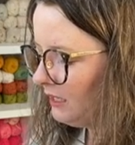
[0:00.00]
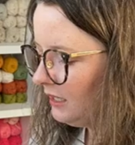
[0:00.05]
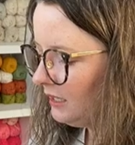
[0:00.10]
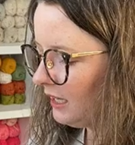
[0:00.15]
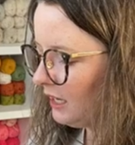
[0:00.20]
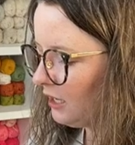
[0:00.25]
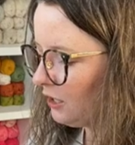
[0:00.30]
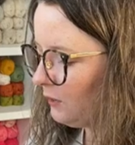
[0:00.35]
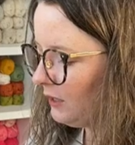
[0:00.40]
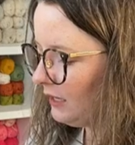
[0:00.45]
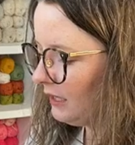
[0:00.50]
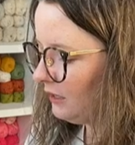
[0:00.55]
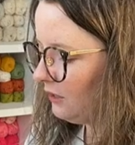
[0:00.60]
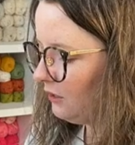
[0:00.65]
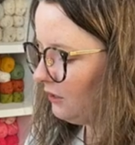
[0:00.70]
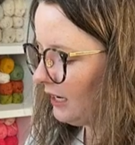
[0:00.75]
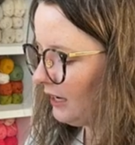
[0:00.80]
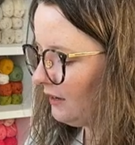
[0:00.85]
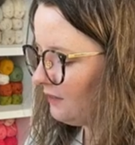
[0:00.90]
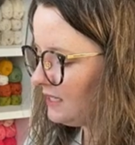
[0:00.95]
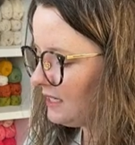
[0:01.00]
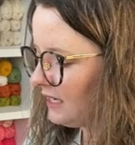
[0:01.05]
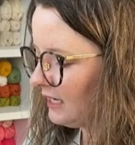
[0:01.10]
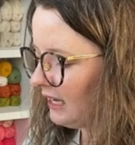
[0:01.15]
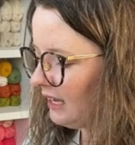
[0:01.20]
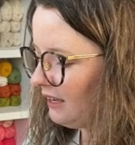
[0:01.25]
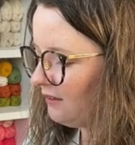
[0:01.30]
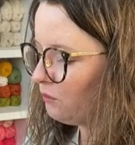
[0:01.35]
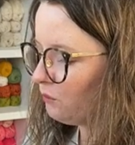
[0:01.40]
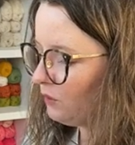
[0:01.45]
They are quick little gifts to
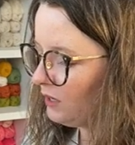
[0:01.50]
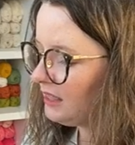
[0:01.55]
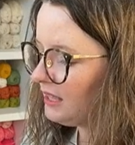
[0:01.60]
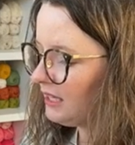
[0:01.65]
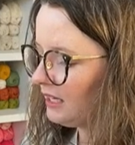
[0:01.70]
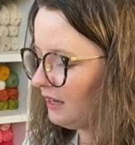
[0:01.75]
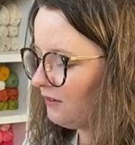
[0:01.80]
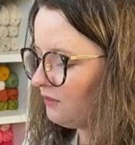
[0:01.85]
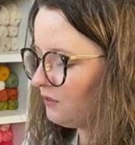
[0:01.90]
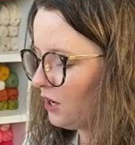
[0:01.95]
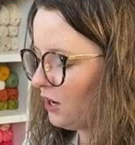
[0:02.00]
give with a gift